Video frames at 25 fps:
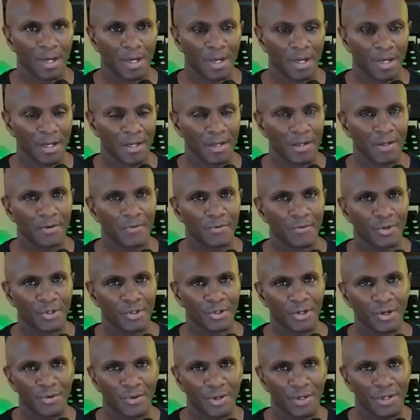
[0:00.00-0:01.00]
Hi,
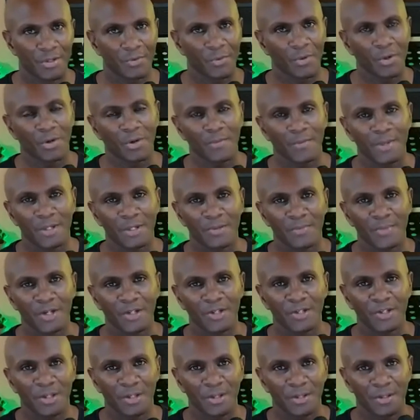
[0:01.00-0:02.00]
Roger here again. Welcome back to my
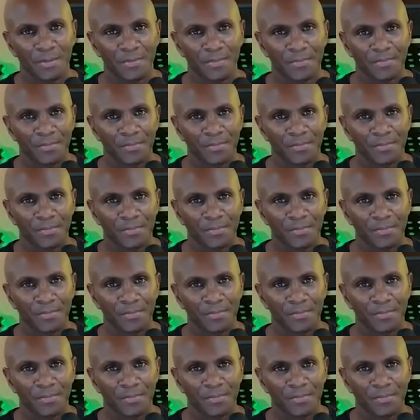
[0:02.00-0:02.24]
channel.